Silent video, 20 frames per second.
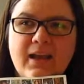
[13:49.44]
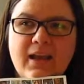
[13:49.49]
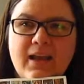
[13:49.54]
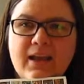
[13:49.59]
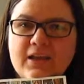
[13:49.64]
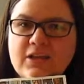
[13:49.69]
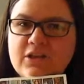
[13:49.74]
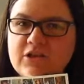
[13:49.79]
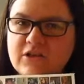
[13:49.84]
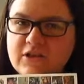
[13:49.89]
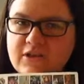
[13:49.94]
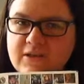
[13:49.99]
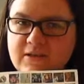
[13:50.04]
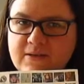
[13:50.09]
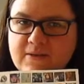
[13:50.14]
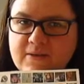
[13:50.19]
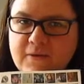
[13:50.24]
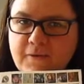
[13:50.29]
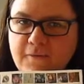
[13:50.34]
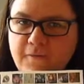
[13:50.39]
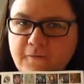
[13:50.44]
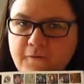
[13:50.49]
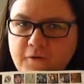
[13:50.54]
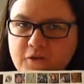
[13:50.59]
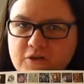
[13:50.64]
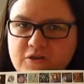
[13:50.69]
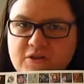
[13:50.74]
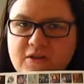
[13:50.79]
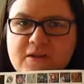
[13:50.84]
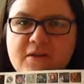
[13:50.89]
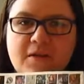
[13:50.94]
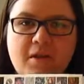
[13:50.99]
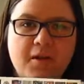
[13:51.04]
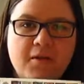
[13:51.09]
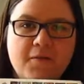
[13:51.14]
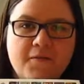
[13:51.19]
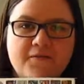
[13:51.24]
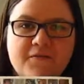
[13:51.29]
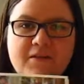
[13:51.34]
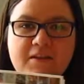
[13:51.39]
Asian version
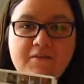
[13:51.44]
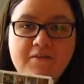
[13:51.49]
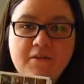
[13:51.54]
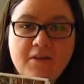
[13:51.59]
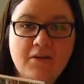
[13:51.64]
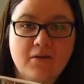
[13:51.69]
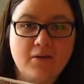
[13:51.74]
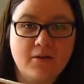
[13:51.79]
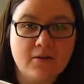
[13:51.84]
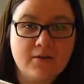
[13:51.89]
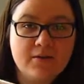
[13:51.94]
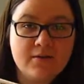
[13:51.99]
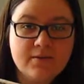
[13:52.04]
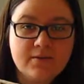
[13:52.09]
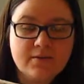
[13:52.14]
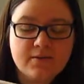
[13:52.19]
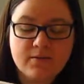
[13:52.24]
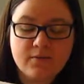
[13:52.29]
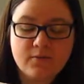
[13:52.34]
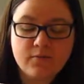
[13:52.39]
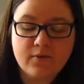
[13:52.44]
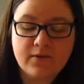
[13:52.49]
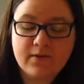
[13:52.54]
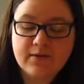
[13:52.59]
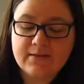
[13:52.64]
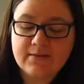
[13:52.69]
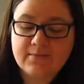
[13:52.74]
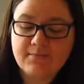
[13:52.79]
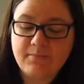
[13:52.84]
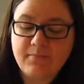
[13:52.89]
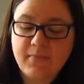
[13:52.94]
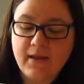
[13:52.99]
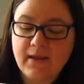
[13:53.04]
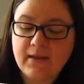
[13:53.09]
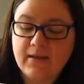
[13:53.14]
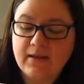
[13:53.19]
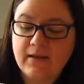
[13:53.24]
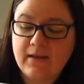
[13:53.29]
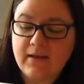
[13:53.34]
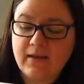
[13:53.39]
of DeviantArt, where it's
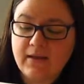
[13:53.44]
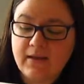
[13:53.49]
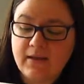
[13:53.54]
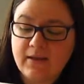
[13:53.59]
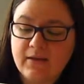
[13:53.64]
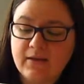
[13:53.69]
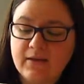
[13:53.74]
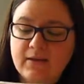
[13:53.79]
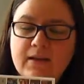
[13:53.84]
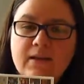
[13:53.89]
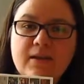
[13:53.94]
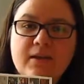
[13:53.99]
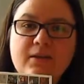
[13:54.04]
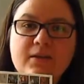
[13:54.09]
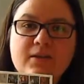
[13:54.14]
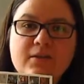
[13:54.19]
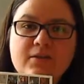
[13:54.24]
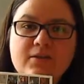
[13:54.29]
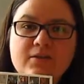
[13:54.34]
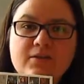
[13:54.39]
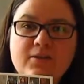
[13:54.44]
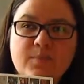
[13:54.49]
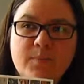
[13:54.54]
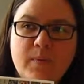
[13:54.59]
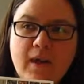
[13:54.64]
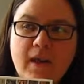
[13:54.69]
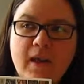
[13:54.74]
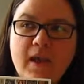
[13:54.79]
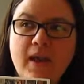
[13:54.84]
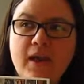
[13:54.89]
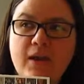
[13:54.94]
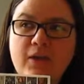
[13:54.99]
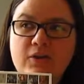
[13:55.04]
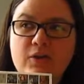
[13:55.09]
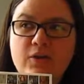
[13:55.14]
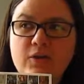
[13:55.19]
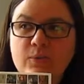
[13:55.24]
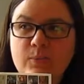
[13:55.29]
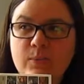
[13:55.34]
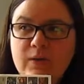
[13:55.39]
mainly like Japan,
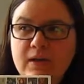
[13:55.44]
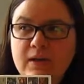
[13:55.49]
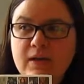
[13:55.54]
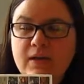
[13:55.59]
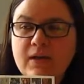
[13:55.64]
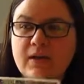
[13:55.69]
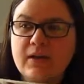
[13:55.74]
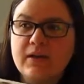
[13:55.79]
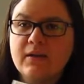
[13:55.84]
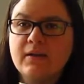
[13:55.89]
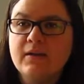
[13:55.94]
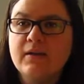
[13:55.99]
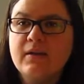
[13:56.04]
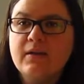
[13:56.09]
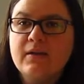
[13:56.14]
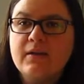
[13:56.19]
Korea,